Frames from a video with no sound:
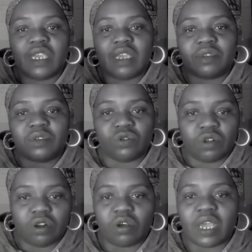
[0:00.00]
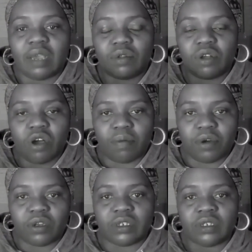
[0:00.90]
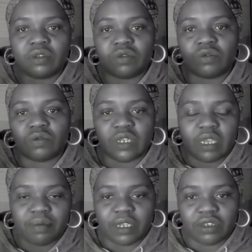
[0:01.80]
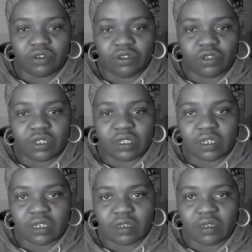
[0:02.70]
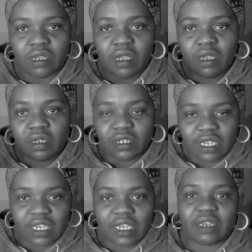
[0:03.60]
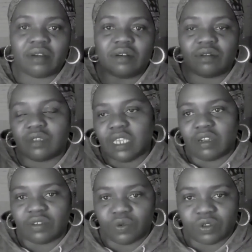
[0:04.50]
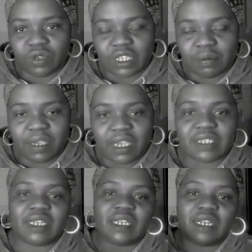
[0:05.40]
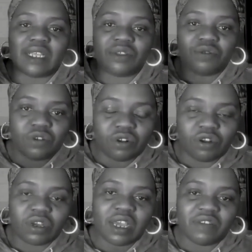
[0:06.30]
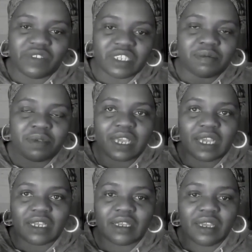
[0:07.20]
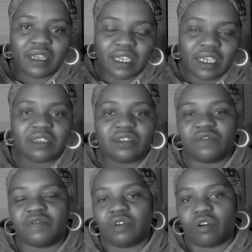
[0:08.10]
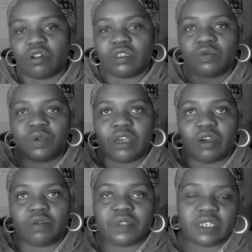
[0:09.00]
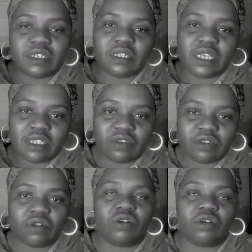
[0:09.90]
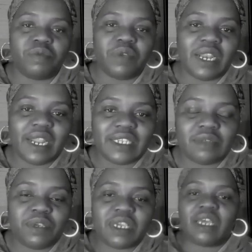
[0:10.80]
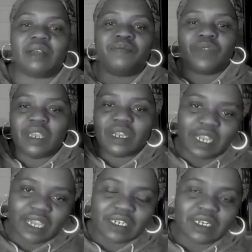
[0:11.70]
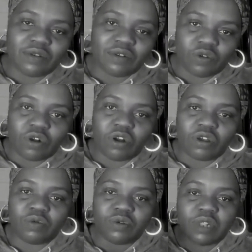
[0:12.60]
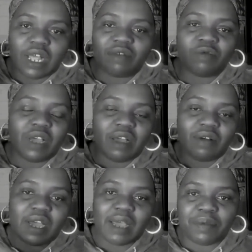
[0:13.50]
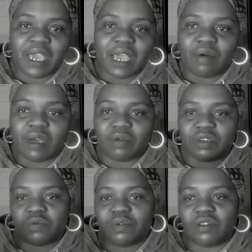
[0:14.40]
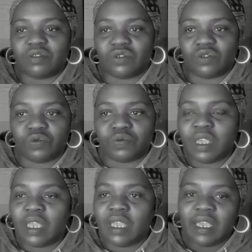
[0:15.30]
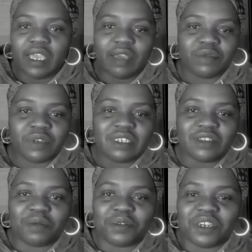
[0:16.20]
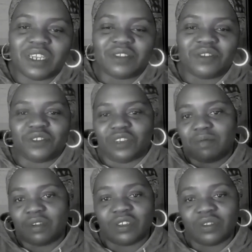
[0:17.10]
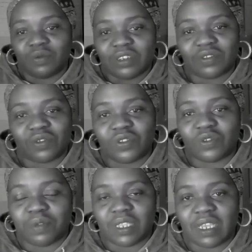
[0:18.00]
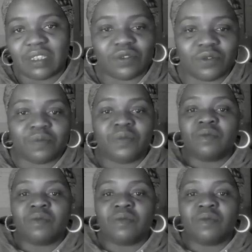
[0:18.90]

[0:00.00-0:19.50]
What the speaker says: And 2 o'clock, I will come on to introduce the day or tell us what to expect, and then at 3 o'clock, our first speaker kicks off all the way up till 8 o'clock. Will be our last speaker. 9 o'clock, we'll have our happy hour, which will be on Zoom. Which is optional to join, because we're just going to be there to